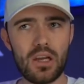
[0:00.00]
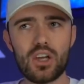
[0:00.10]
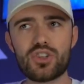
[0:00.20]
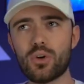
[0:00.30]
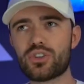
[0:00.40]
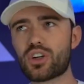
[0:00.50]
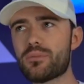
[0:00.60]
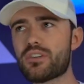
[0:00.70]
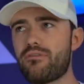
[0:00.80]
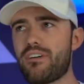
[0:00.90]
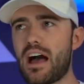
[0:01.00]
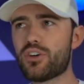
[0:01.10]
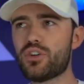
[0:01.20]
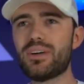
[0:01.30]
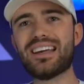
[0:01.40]
So in terms of
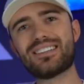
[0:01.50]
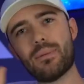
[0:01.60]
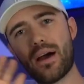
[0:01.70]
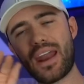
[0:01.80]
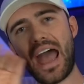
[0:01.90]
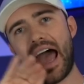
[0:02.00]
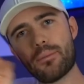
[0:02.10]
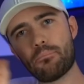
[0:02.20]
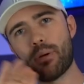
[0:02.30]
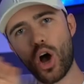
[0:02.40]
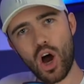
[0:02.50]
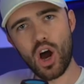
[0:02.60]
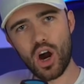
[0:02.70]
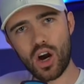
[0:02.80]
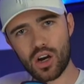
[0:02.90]
value, it's about at
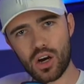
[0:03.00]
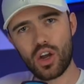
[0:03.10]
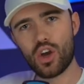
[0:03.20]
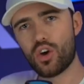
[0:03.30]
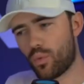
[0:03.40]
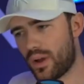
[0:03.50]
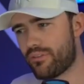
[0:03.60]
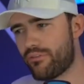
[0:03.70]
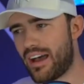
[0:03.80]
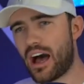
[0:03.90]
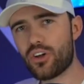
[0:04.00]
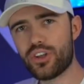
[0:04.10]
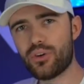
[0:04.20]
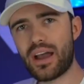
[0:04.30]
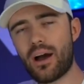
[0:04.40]
par with
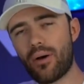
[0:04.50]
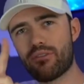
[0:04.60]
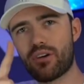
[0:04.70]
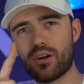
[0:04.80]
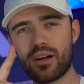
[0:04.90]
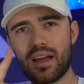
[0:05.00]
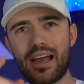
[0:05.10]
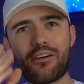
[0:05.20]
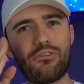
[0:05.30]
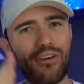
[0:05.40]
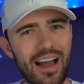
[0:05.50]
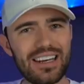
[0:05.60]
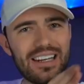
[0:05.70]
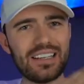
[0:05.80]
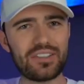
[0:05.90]
value. However,
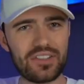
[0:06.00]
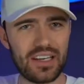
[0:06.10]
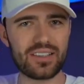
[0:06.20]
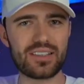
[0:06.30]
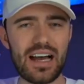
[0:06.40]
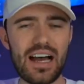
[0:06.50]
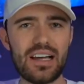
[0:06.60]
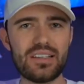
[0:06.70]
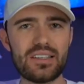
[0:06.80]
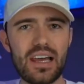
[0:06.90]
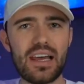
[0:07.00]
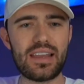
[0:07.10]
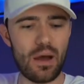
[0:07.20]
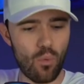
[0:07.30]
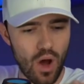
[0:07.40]
finding six guys
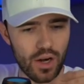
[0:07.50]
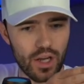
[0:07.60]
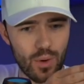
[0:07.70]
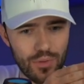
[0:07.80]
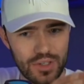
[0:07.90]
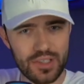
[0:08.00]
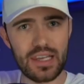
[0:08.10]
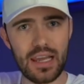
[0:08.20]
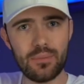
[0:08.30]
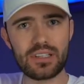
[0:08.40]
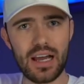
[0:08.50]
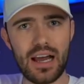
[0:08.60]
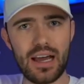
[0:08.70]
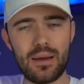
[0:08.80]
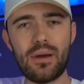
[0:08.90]
that want to go at the same
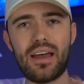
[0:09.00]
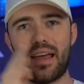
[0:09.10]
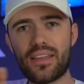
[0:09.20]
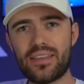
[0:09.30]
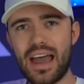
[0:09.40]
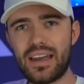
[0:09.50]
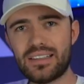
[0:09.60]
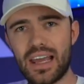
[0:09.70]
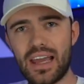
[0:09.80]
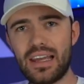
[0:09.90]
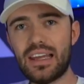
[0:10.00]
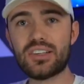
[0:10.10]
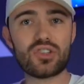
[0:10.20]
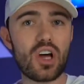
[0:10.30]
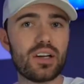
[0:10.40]
time that day
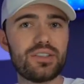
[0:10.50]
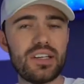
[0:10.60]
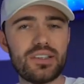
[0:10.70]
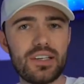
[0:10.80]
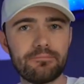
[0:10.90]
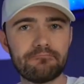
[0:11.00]
is not as easy.